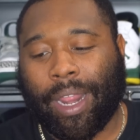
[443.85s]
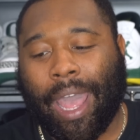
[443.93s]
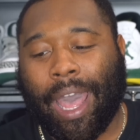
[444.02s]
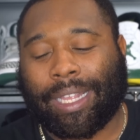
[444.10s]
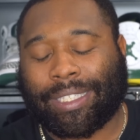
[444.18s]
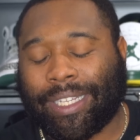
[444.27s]

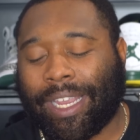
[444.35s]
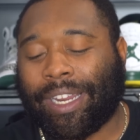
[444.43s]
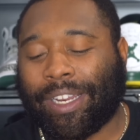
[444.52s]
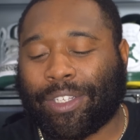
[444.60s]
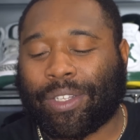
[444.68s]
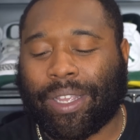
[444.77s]
Now, I've
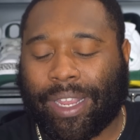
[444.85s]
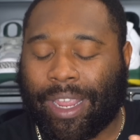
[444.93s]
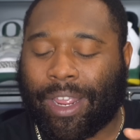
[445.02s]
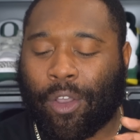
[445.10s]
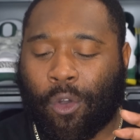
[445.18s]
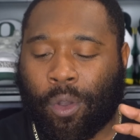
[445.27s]
seen this
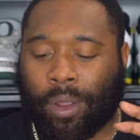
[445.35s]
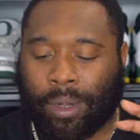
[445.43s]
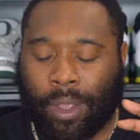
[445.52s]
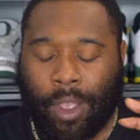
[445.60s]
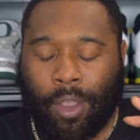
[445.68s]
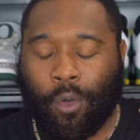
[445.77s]
again
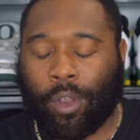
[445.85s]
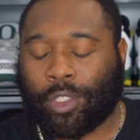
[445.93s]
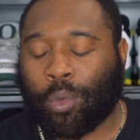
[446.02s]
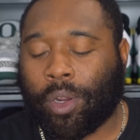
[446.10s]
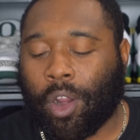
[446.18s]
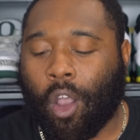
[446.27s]
on
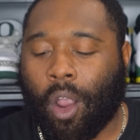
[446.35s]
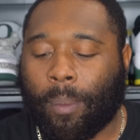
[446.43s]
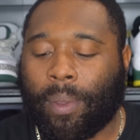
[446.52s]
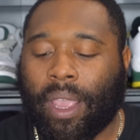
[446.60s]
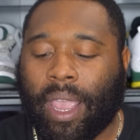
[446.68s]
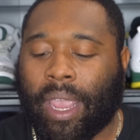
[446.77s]
Twitter,
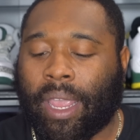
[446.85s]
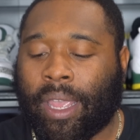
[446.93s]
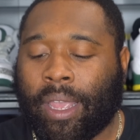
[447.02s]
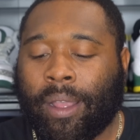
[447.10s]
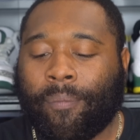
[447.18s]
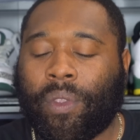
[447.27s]
Army,
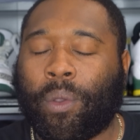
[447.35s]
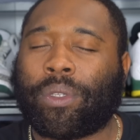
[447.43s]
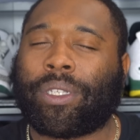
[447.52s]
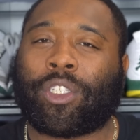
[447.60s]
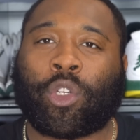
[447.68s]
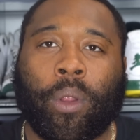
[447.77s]
and it
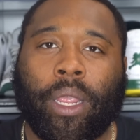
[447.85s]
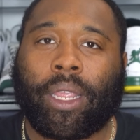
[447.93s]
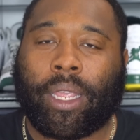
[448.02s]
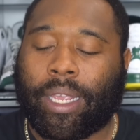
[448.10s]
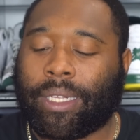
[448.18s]
was intriguing.